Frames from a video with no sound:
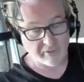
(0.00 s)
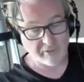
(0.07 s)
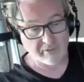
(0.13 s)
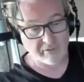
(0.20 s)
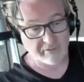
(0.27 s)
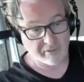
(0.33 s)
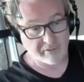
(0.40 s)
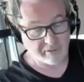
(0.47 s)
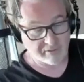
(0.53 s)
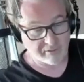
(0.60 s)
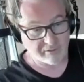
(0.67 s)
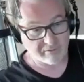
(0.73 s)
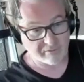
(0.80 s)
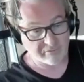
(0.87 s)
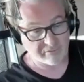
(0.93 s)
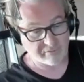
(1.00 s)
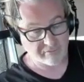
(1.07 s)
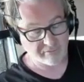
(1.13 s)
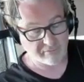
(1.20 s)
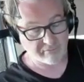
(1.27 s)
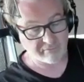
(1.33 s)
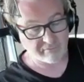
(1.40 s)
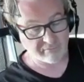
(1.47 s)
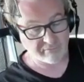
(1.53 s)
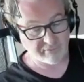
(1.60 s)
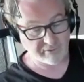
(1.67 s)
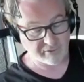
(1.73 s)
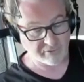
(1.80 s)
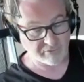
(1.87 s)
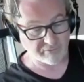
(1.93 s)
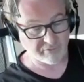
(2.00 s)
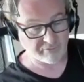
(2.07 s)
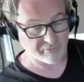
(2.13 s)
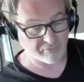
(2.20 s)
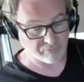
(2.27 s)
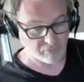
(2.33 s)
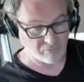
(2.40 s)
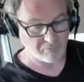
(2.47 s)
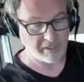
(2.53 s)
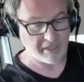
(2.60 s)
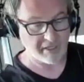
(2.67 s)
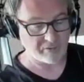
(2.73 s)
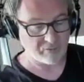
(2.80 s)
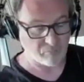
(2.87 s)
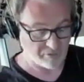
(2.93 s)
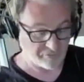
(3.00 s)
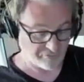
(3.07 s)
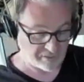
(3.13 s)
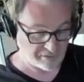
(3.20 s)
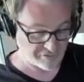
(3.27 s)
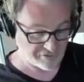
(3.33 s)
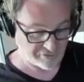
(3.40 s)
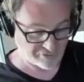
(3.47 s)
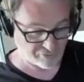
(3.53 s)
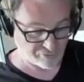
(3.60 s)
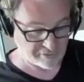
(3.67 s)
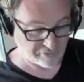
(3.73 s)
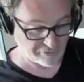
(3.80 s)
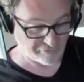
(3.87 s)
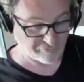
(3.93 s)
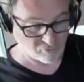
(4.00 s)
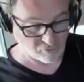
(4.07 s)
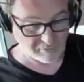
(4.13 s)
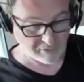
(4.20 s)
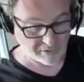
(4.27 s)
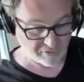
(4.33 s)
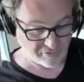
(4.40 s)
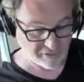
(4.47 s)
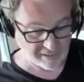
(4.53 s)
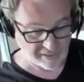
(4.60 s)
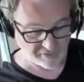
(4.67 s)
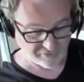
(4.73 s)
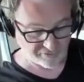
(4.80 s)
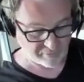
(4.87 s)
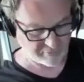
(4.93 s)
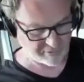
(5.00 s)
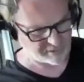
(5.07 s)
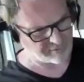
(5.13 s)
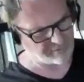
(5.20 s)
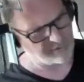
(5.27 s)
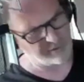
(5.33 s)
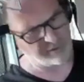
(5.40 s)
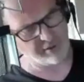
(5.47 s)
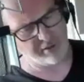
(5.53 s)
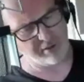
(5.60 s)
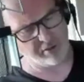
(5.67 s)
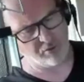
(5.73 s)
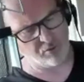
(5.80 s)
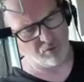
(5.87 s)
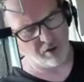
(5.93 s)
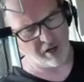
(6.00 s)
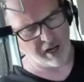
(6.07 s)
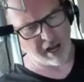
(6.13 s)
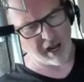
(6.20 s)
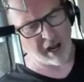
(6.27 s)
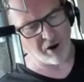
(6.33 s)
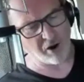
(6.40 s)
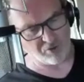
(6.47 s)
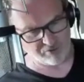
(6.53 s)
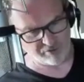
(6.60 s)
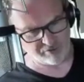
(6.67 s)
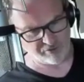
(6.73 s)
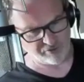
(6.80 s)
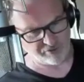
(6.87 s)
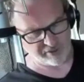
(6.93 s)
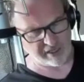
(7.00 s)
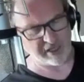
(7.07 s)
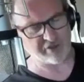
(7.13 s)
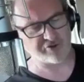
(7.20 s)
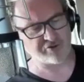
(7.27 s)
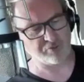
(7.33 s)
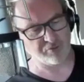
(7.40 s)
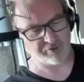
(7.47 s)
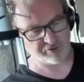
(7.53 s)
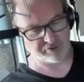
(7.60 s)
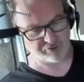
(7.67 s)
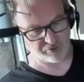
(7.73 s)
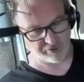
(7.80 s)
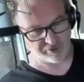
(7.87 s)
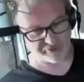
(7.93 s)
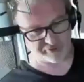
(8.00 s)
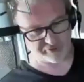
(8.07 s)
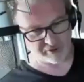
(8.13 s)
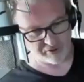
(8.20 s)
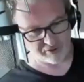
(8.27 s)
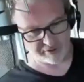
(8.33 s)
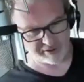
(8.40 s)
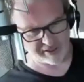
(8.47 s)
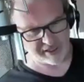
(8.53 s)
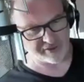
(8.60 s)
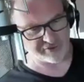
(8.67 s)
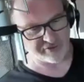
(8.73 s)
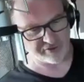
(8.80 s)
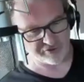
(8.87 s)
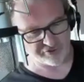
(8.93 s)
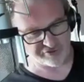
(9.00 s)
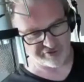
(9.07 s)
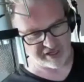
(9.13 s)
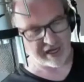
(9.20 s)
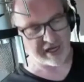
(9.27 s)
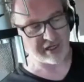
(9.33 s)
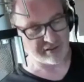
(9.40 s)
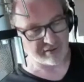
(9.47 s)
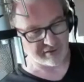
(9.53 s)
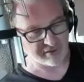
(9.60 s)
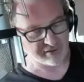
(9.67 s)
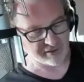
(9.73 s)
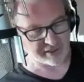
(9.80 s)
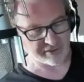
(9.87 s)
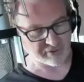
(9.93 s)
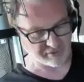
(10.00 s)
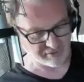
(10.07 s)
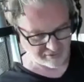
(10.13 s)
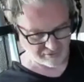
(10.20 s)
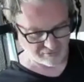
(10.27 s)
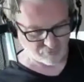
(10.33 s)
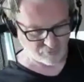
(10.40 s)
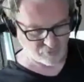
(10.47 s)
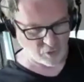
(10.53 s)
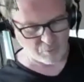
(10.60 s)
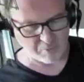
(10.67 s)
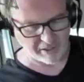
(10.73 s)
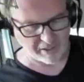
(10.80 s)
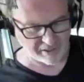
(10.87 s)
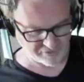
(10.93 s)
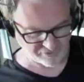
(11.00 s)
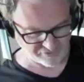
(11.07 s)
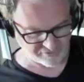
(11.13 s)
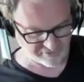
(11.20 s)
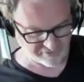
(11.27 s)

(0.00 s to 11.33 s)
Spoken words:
the the robotic ones actually transform and dance. And I'm like, wow, that's where the toys are going. That's insane. Like they're little robots.